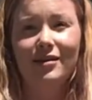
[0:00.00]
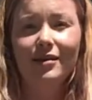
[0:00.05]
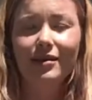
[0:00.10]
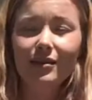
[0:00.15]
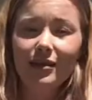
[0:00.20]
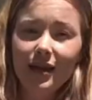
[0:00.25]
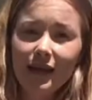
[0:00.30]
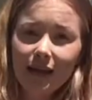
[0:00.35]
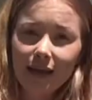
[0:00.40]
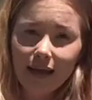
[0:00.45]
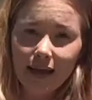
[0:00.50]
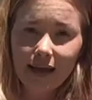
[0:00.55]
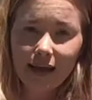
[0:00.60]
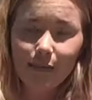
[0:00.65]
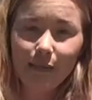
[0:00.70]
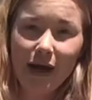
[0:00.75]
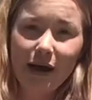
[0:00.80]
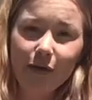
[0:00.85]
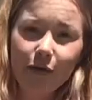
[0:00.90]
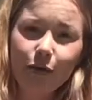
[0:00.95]
thinking
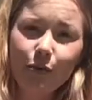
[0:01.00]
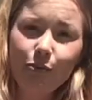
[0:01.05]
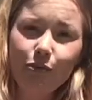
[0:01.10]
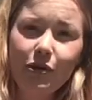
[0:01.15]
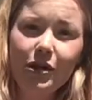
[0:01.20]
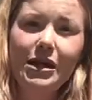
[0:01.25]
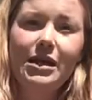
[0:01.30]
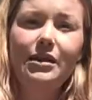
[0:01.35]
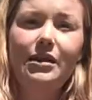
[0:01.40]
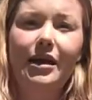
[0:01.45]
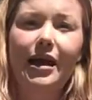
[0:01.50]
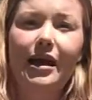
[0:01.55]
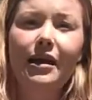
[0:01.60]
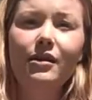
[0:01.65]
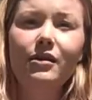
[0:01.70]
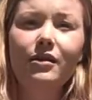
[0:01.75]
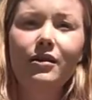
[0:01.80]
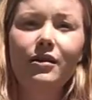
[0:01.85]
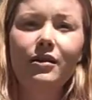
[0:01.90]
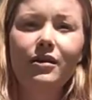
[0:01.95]
about your
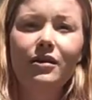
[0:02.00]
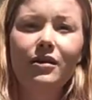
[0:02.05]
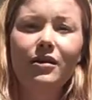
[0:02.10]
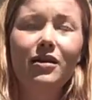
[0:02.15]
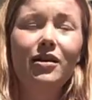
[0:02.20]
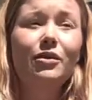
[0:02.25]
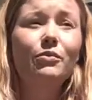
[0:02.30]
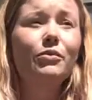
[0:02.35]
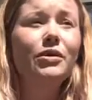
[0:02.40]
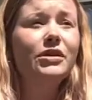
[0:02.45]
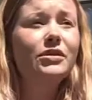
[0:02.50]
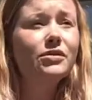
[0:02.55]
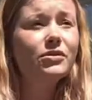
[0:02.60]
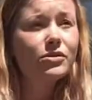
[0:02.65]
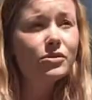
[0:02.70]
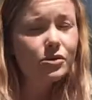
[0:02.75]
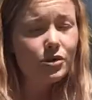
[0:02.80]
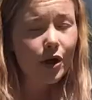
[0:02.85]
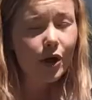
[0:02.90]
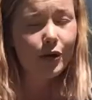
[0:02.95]
breathing can be
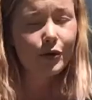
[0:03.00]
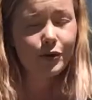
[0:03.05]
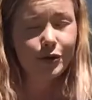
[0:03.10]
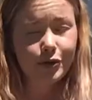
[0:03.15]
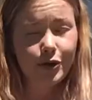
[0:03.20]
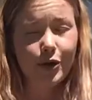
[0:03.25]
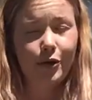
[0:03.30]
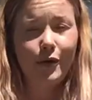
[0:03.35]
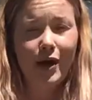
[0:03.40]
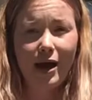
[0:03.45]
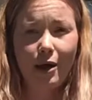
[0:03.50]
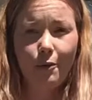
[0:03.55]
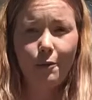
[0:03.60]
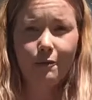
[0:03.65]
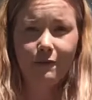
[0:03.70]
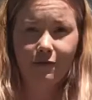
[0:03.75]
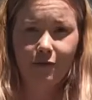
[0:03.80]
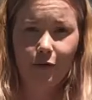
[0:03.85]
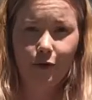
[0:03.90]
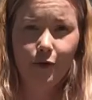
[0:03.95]
so
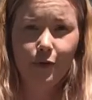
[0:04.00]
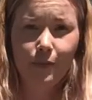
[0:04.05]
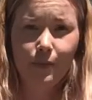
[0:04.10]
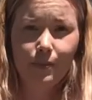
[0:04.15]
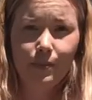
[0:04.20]
helpful